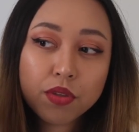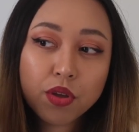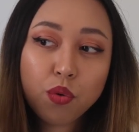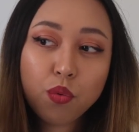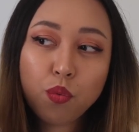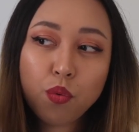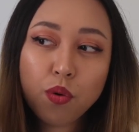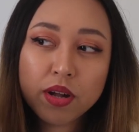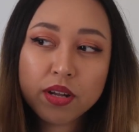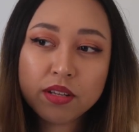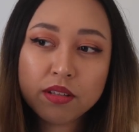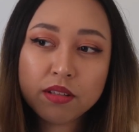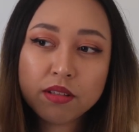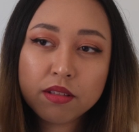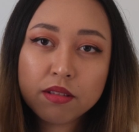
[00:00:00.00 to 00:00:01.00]

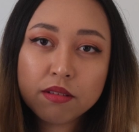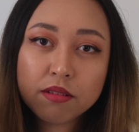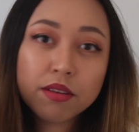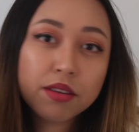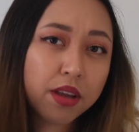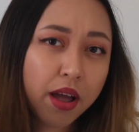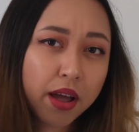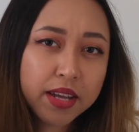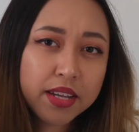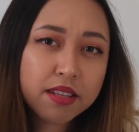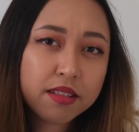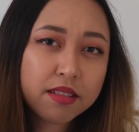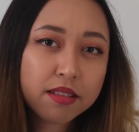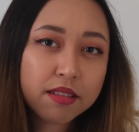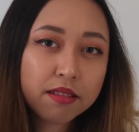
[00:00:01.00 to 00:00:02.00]
was
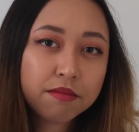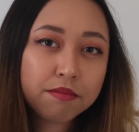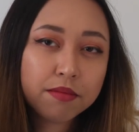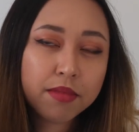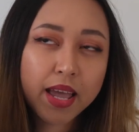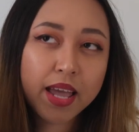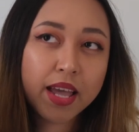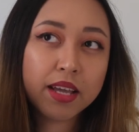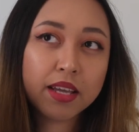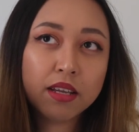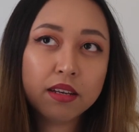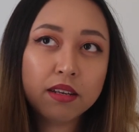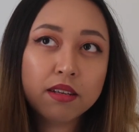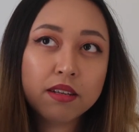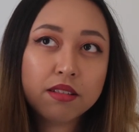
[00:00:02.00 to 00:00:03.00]
nice
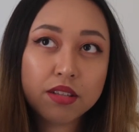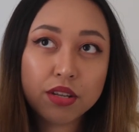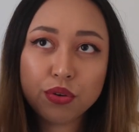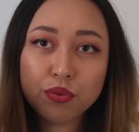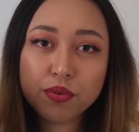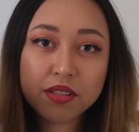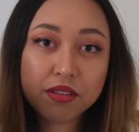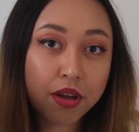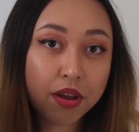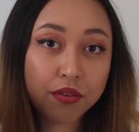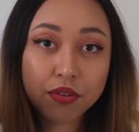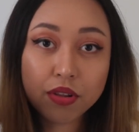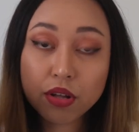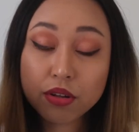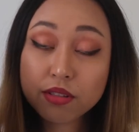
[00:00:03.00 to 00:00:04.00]
and Cinder was kind of
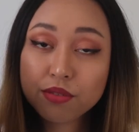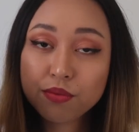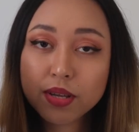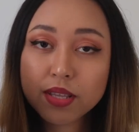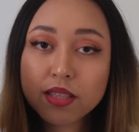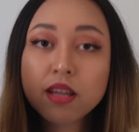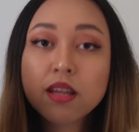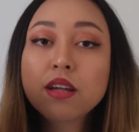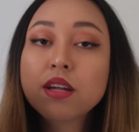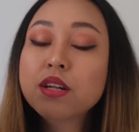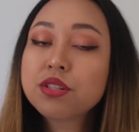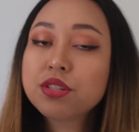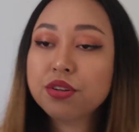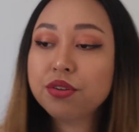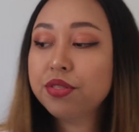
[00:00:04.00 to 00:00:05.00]
close with.
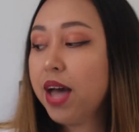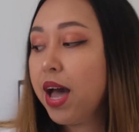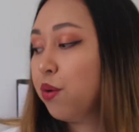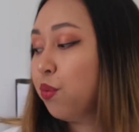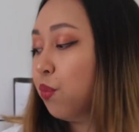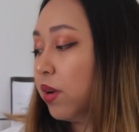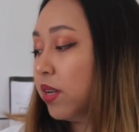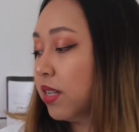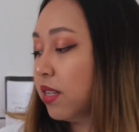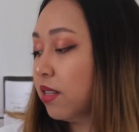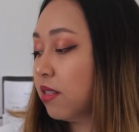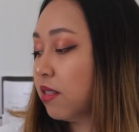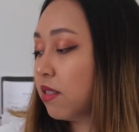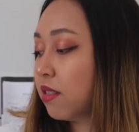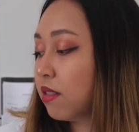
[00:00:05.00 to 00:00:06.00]
So that
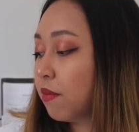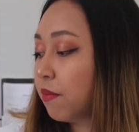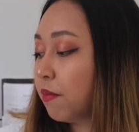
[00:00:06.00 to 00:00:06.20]
was